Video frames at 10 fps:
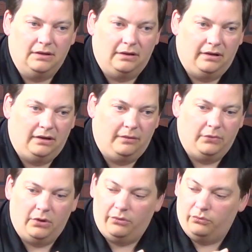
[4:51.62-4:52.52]

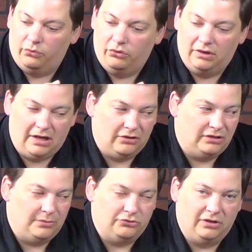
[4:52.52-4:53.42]
I'm going to
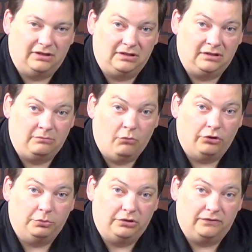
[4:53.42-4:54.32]
demonstrate
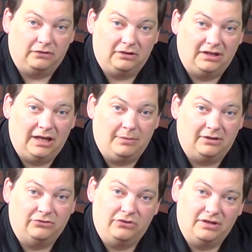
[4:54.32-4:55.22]
multiple different
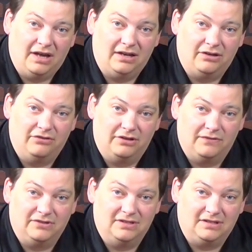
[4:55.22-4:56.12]
dynamics so you can kind of hear the
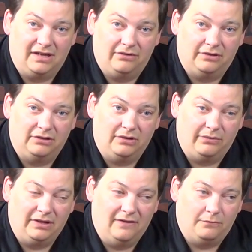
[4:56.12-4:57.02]
difference in sound, because
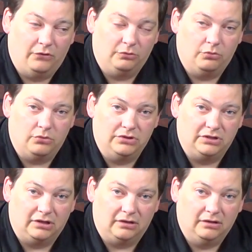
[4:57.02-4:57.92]
we have multiple ones
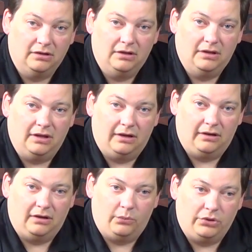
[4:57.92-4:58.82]
here.
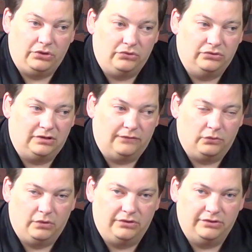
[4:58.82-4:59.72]
We use
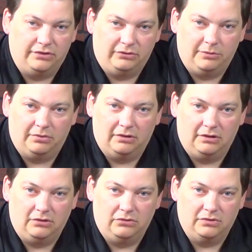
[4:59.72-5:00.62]
different ones. We typically
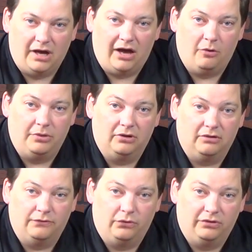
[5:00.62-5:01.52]
use Heil
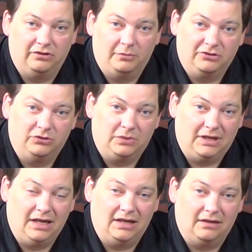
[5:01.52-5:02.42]
PR40s as much as we
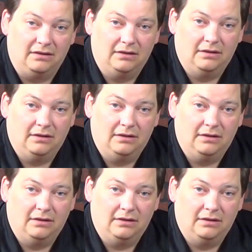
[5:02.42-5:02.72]
can.